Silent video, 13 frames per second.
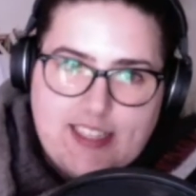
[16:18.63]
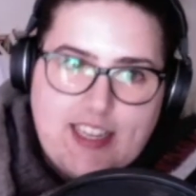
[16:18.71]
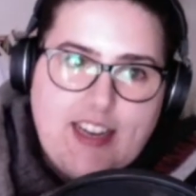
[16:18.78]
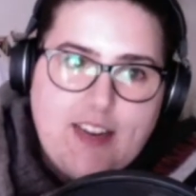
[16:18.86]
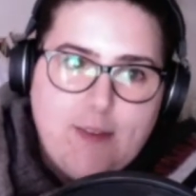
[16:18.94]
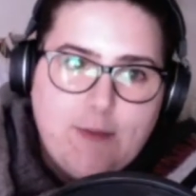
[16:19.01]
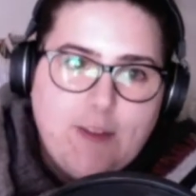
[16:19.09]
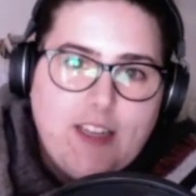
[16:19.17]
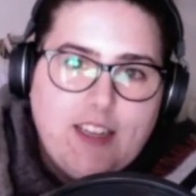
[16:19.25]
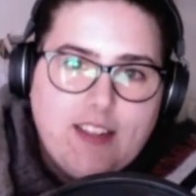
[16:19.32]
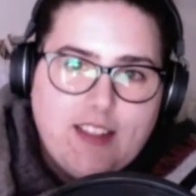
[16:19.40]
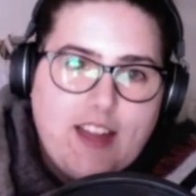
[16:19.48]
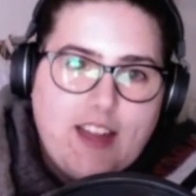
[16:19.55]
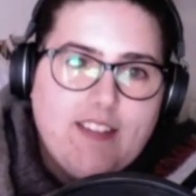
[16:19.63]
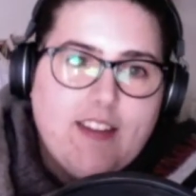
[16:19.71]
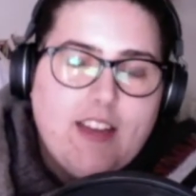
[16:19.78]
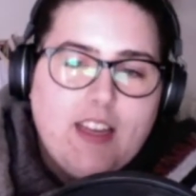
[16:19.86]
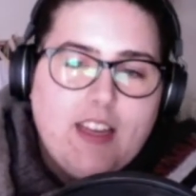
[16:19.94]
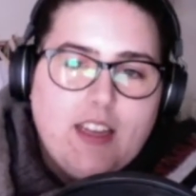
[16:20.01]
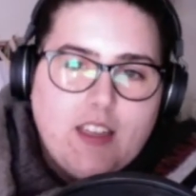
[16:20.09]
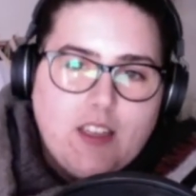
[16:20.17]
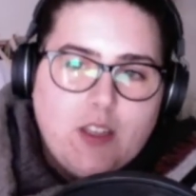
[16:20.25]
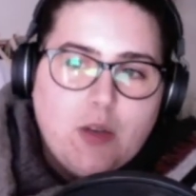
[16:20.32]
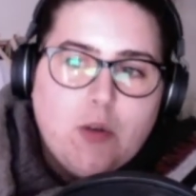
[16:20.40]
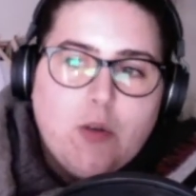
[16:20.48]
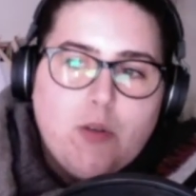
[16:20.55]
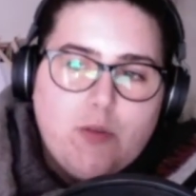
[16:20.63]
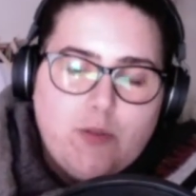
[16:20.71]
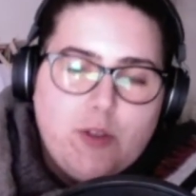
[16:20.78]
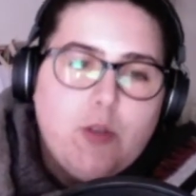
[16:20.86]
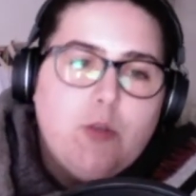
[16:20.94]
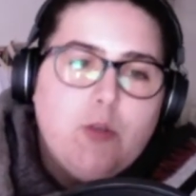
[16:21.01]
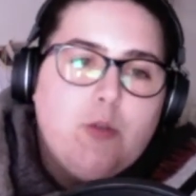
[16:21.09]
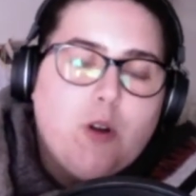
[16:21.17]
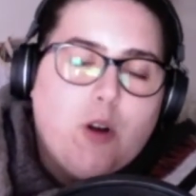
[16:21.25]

And I think that your view